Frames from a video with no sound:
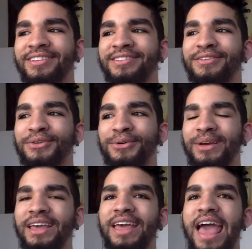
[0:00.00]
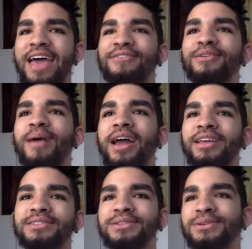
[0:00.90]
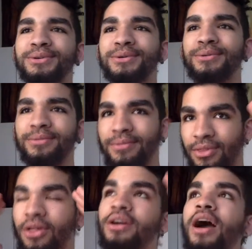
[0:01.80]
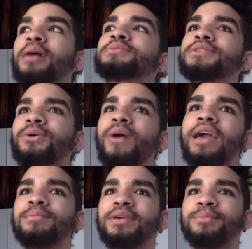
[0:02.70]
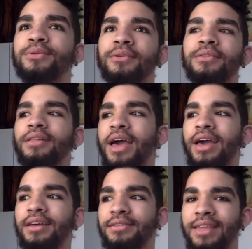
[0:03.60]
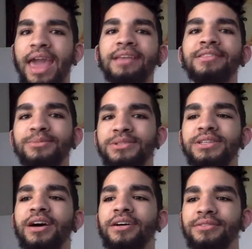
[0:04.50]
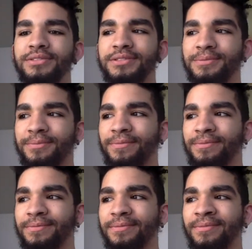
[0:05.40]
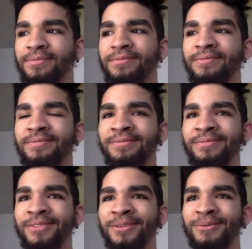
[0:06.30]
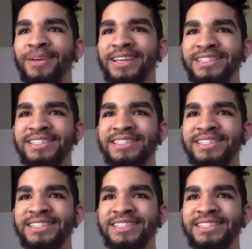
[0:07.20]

to get everybody to look up to white people and hate themselves. We can